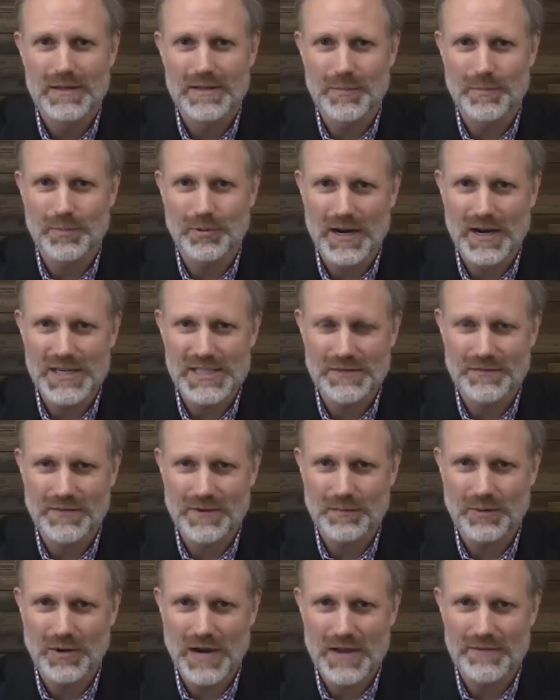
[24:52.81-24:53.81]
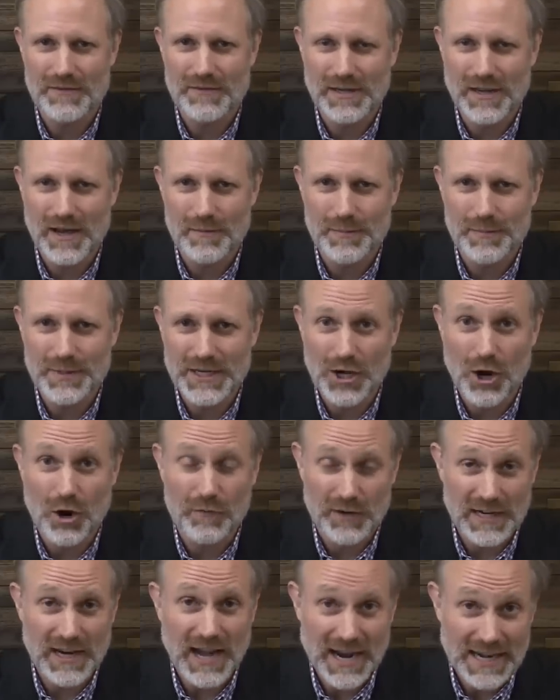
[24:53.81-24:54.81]
the price of a private company
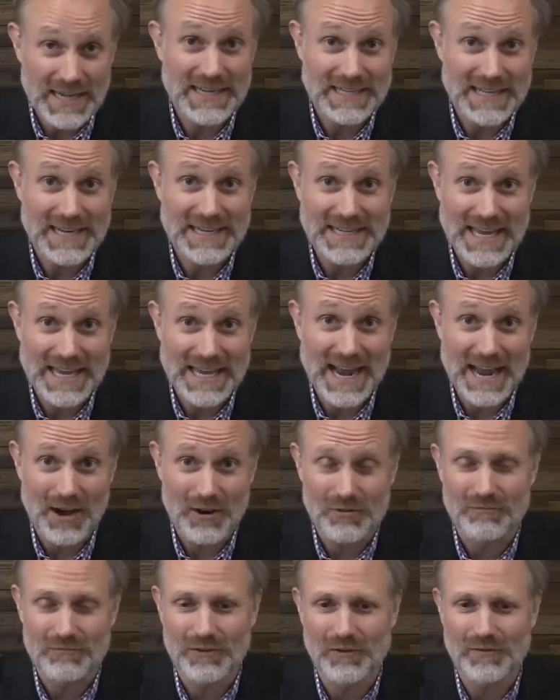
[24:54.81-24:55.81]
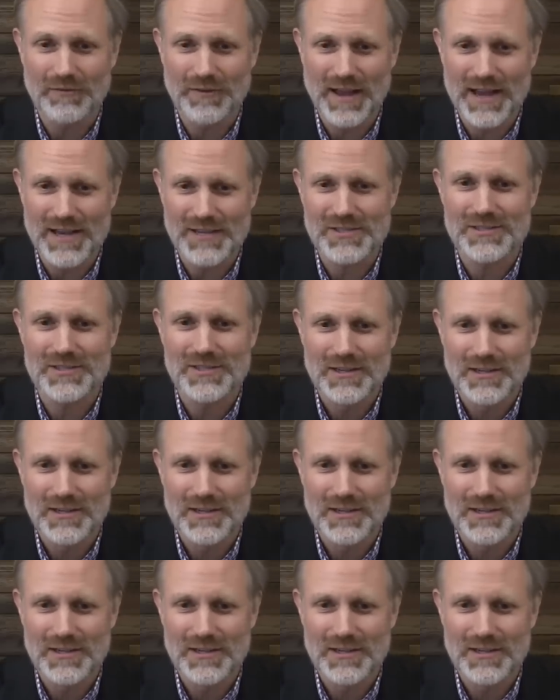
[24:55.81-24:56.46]
overnight and then get out real fast